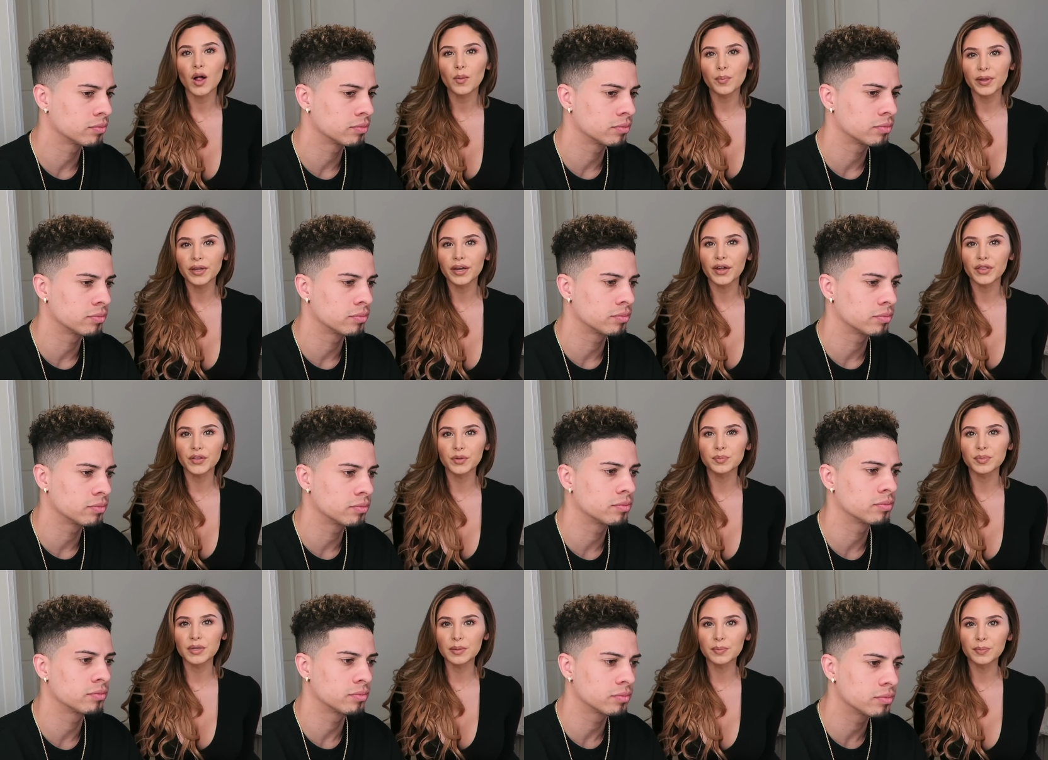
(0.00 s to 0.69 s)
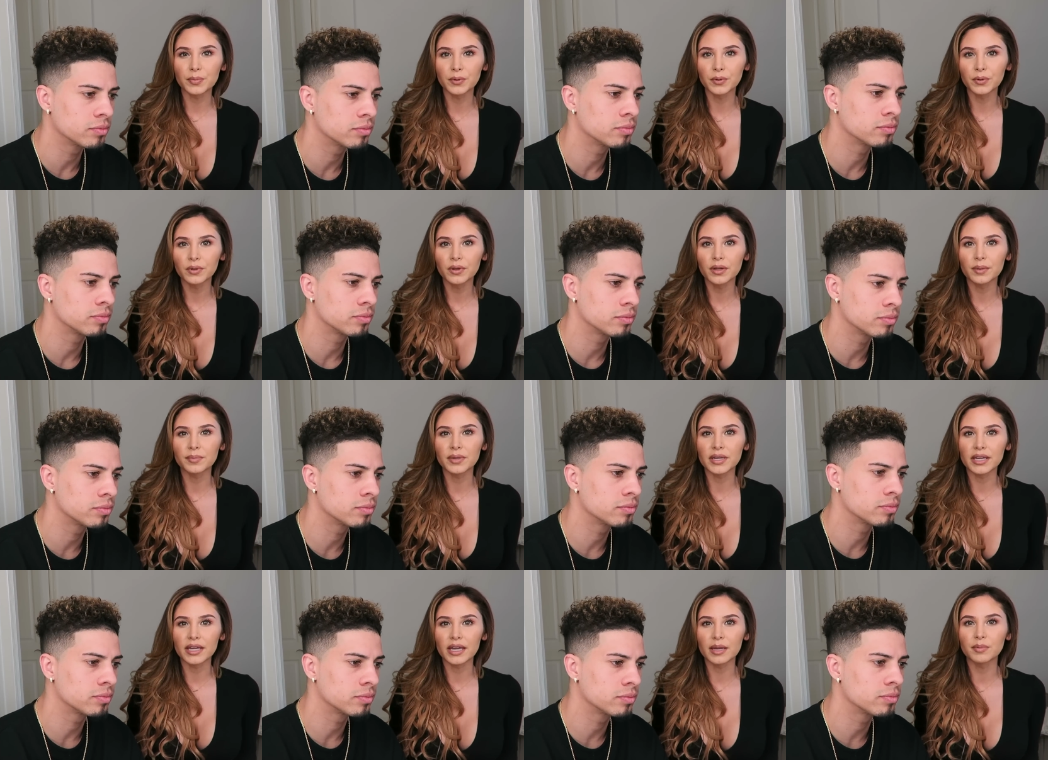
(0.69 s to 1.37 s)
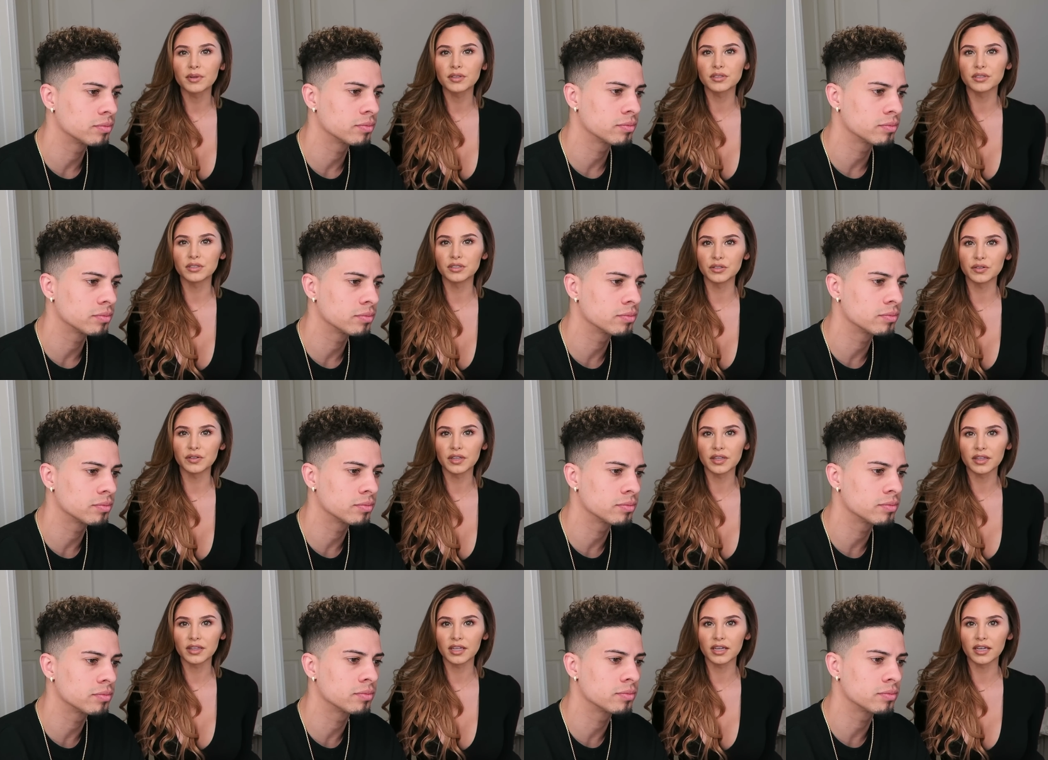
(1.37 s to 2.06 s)
Speaker 1: helping other people and being able to
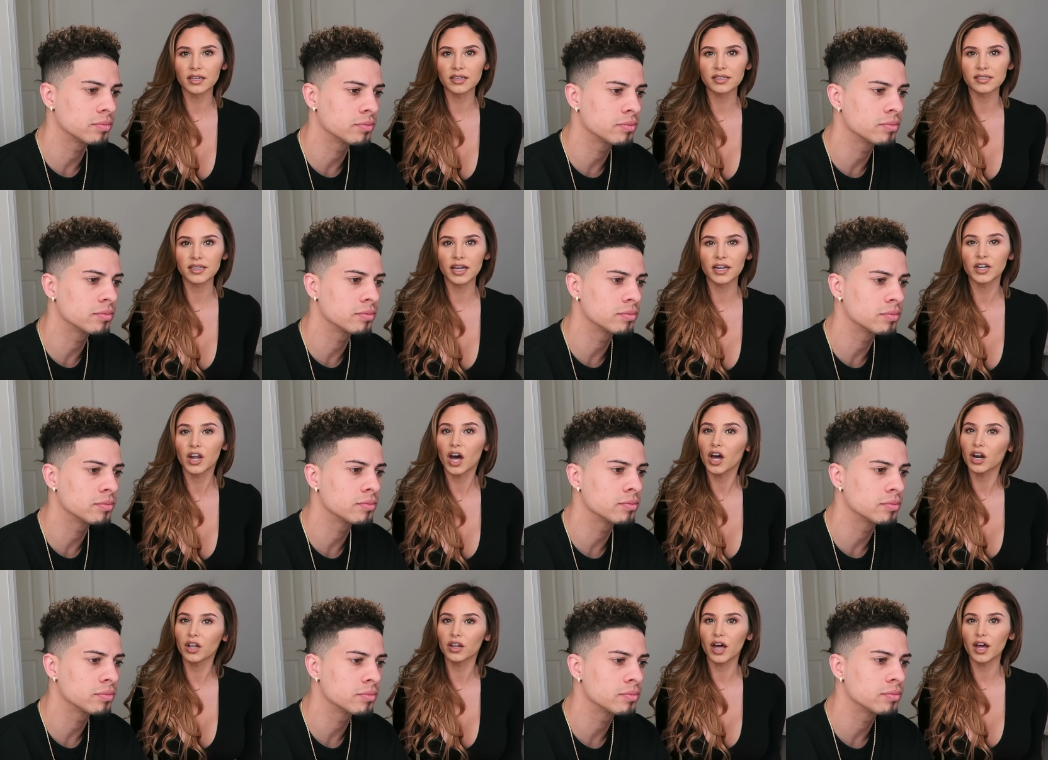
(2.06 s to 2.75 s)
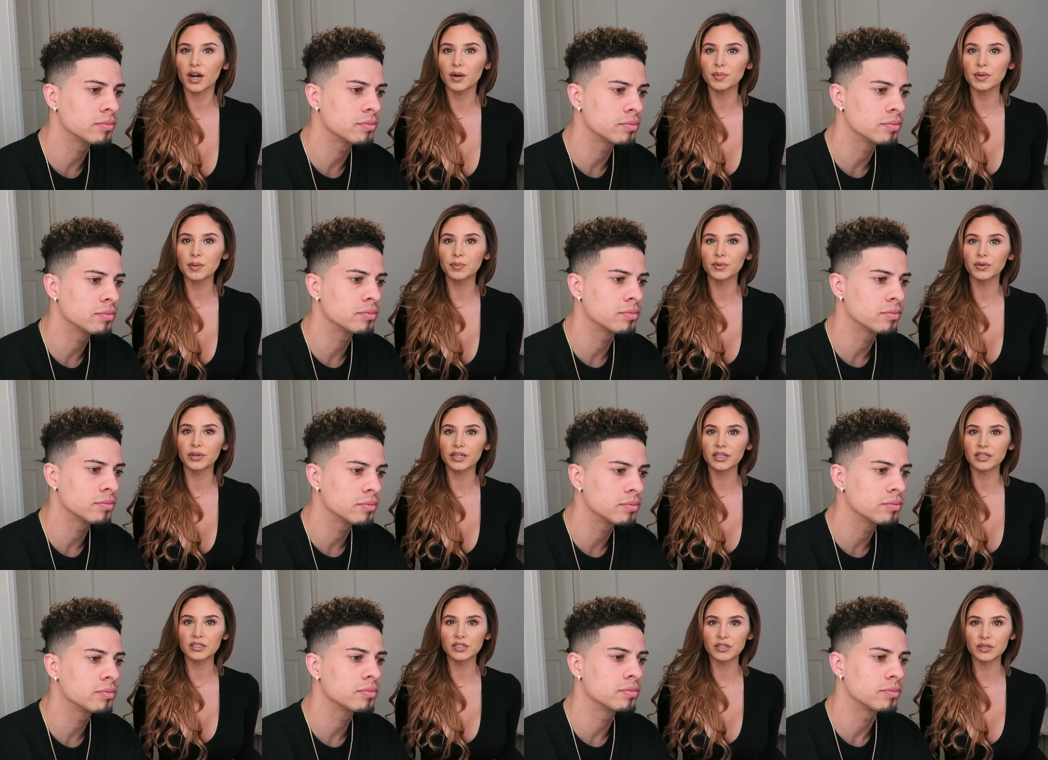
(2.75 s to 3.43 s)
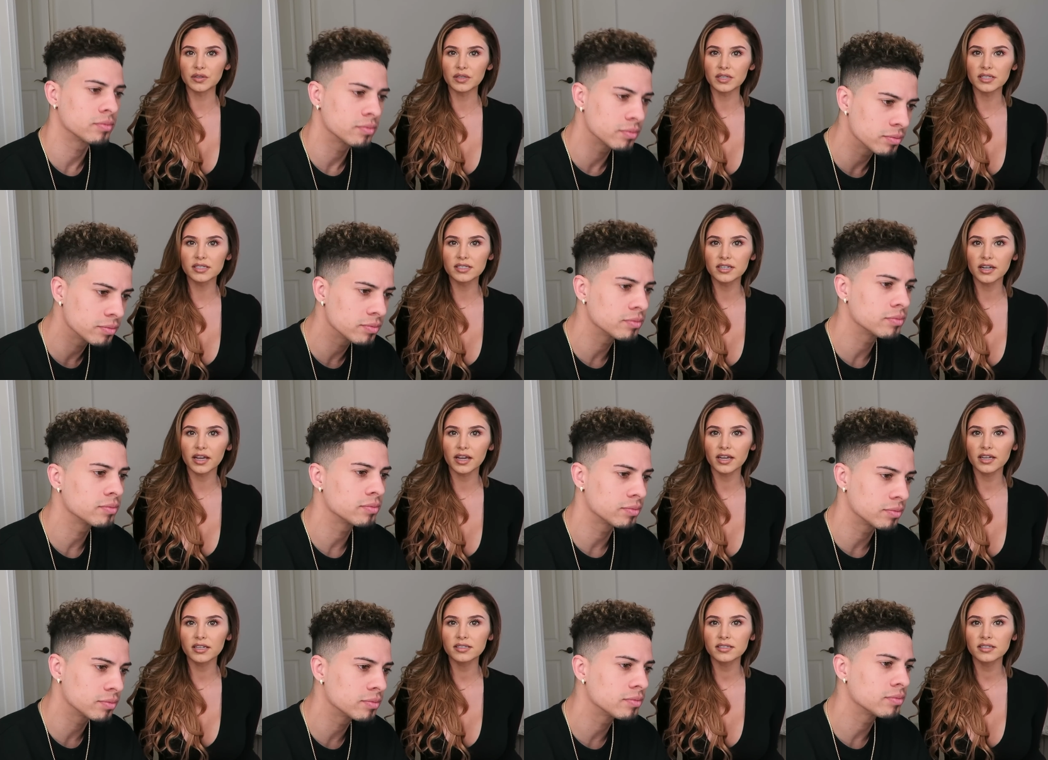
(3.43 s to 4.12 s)
do the things that not a lot of people can do these
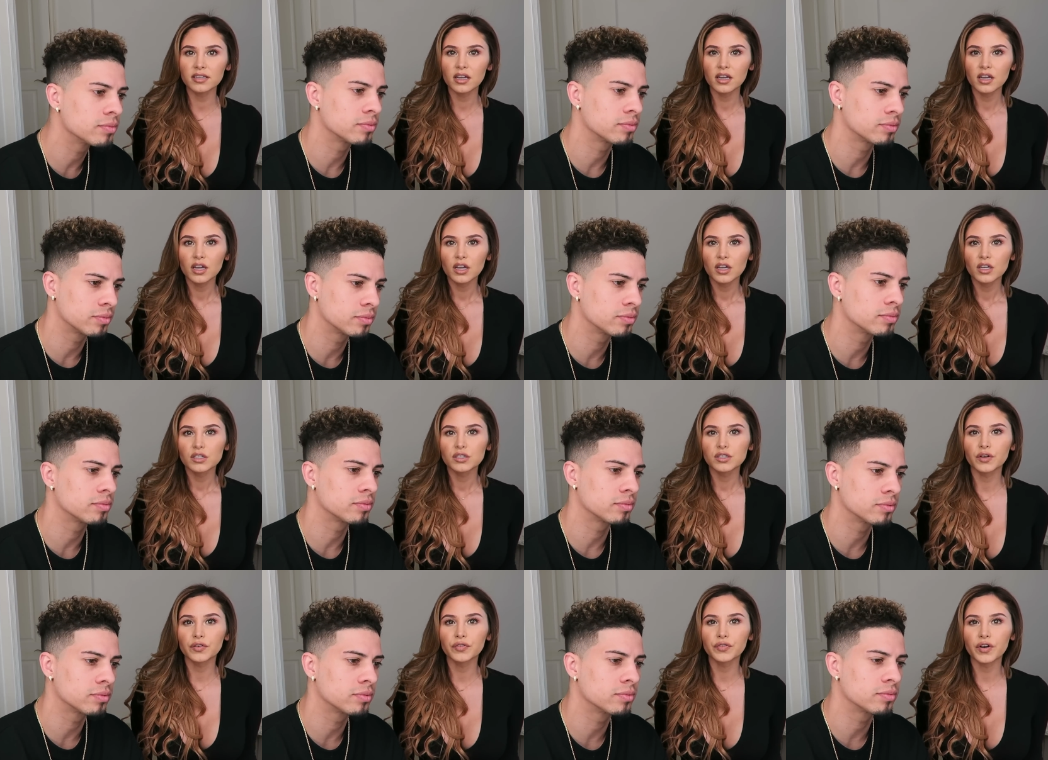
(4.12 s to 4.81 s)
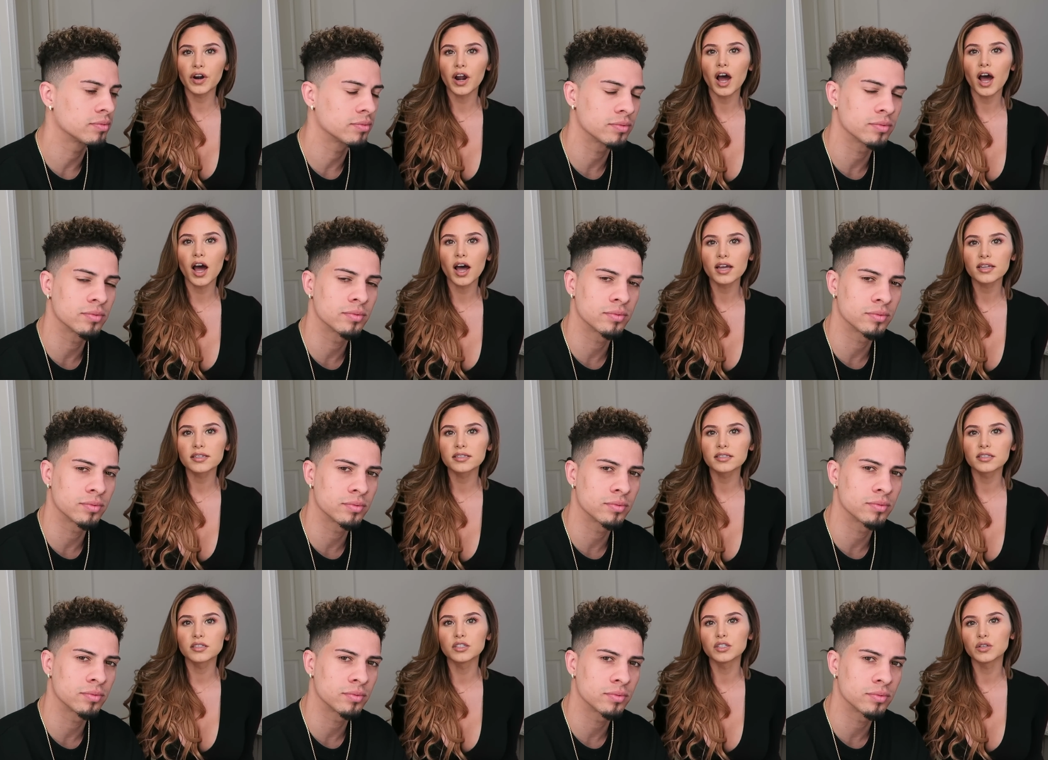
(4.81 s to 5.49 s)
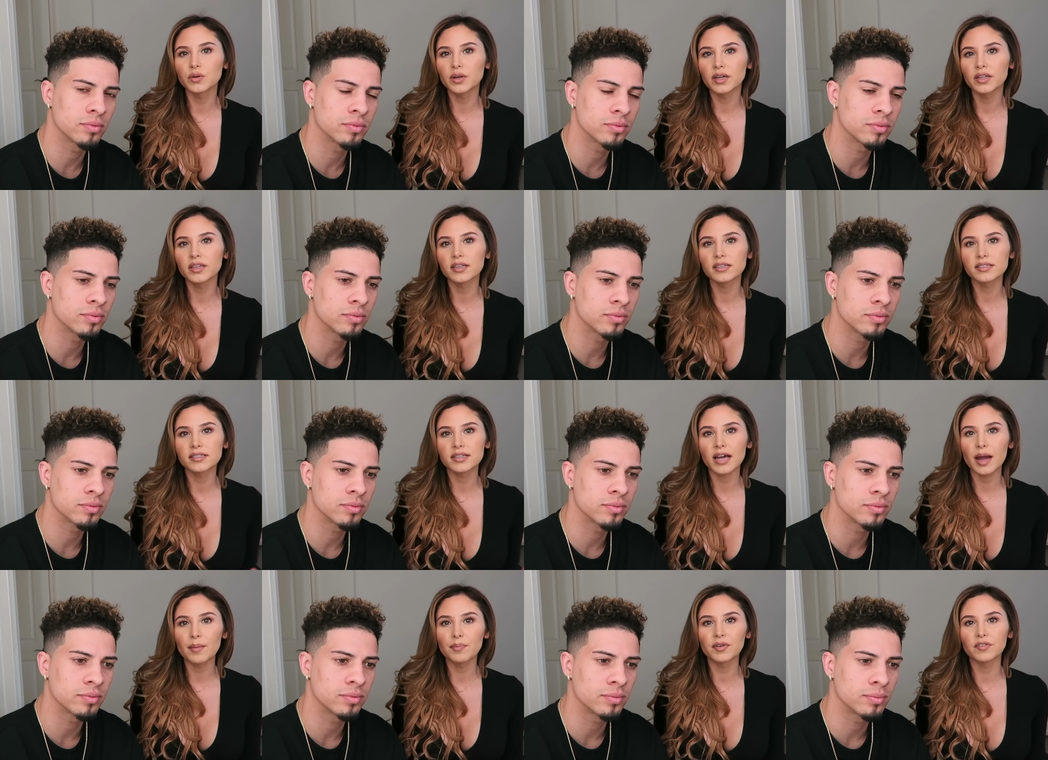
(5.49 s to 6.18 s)
days. So for us, doing
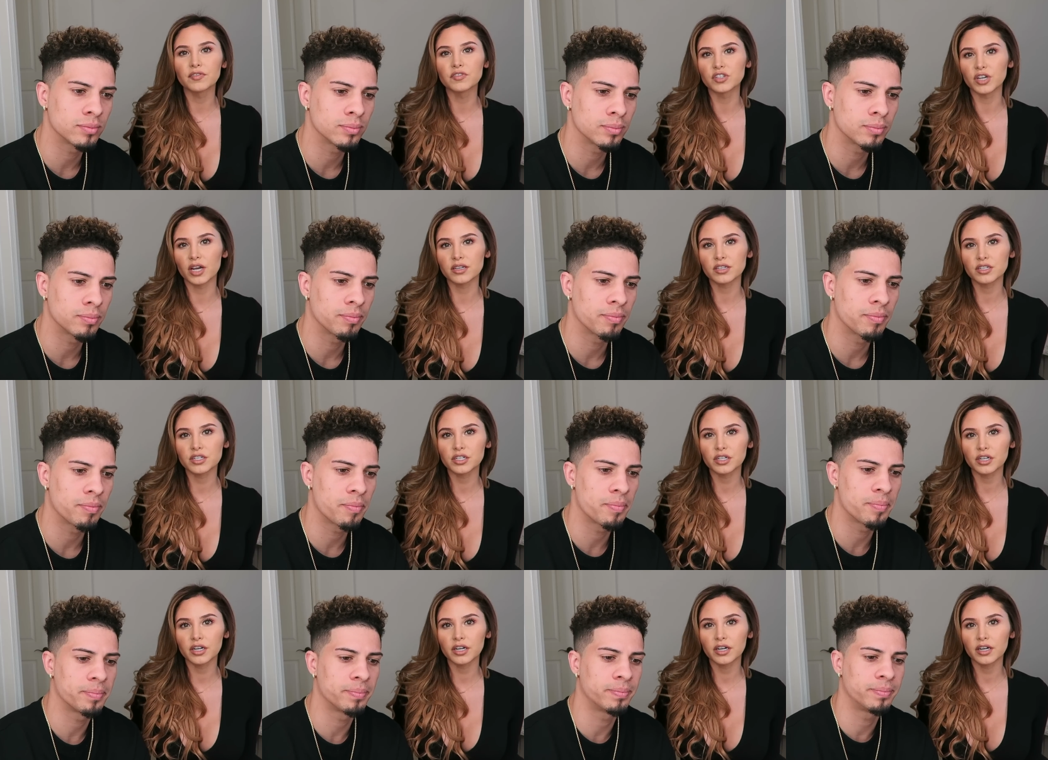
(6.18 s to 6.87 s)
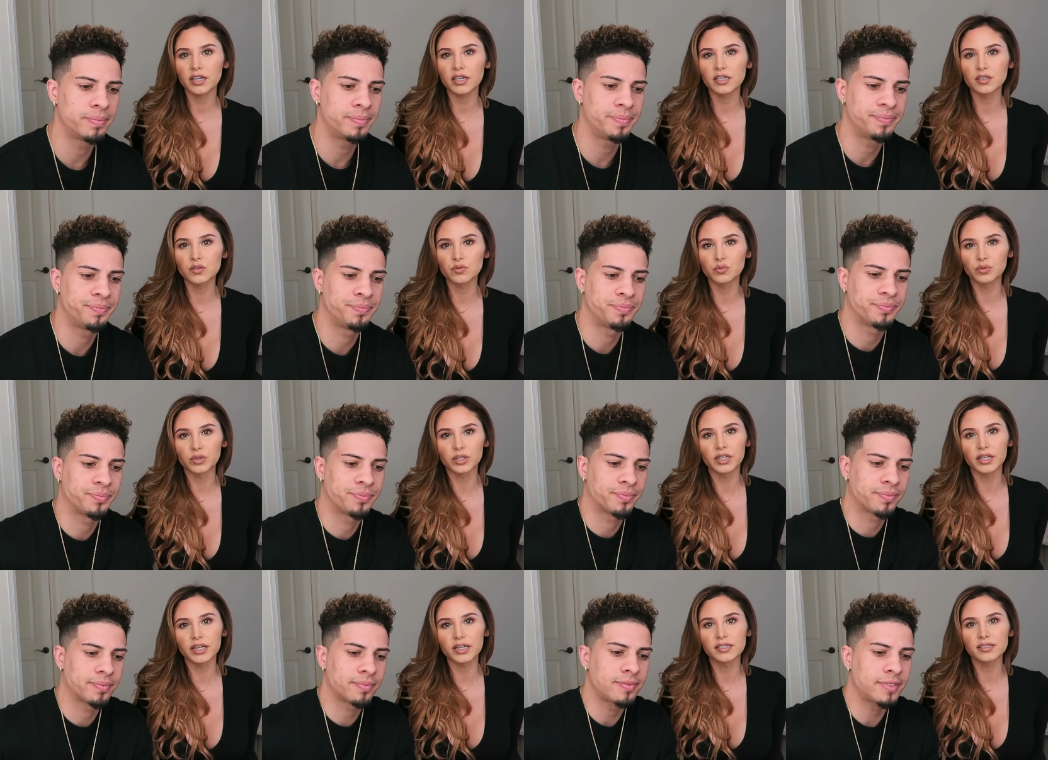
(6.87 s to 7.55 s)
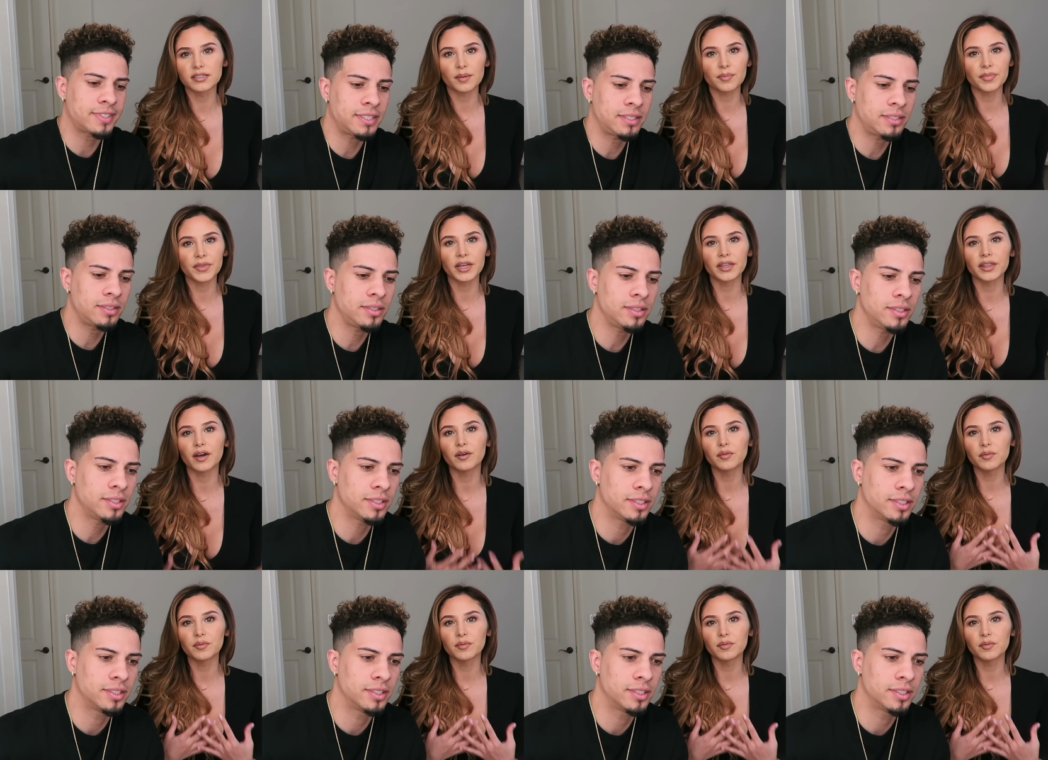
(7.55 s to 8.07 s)
this type of gesture is really something